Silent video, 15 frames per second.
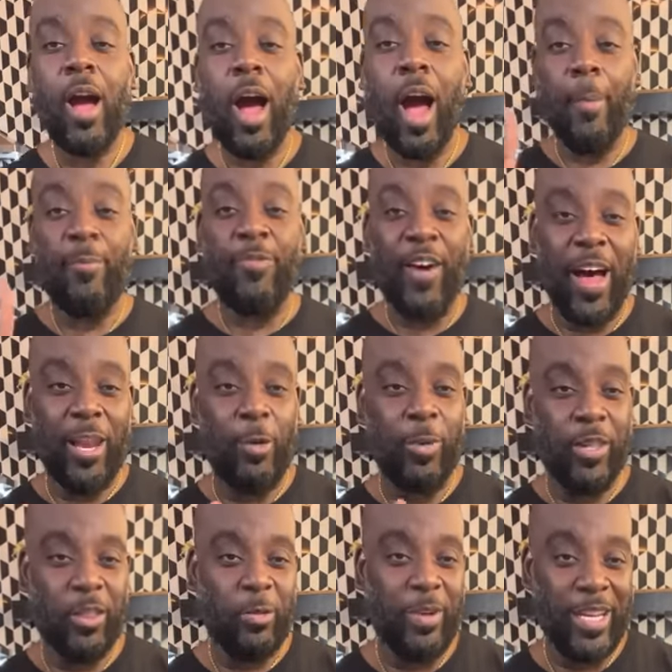I'm
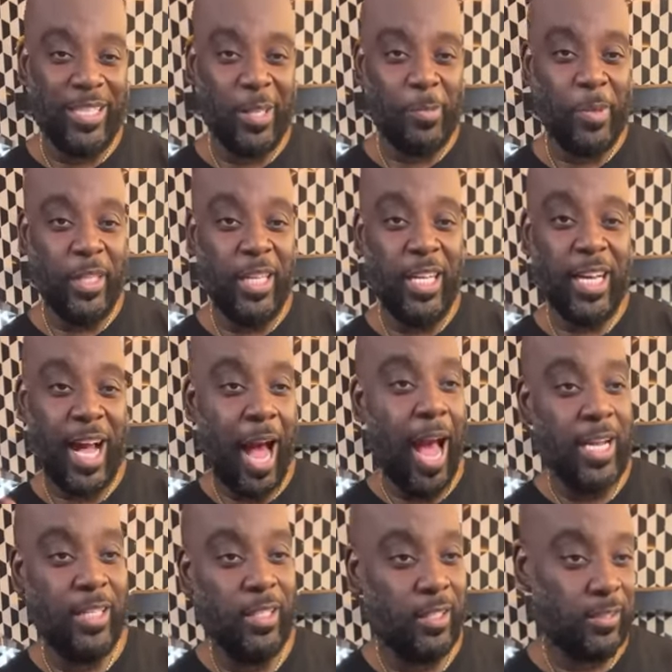following the recipe, kind